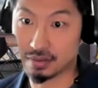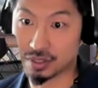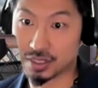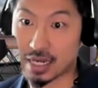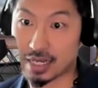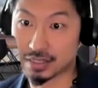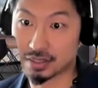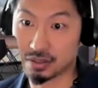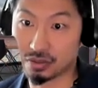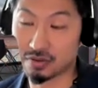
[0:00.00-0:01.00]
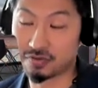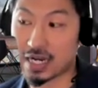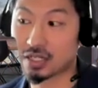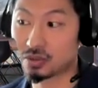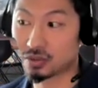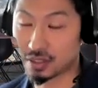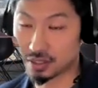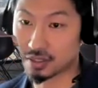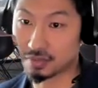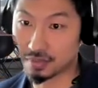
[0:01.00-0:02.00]
or size, your fascial
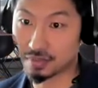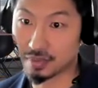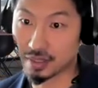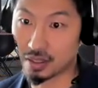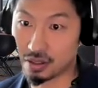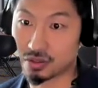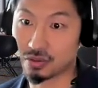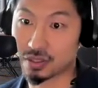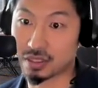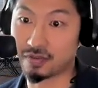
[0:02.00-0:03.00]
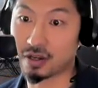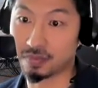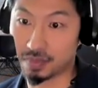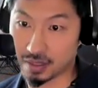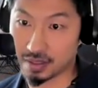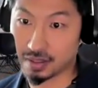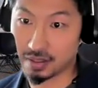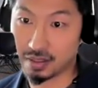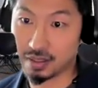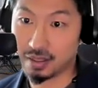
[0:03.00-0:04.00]
system also is developing.
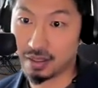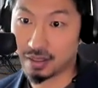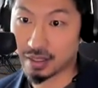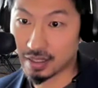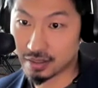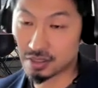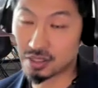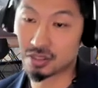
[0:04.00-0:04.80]
This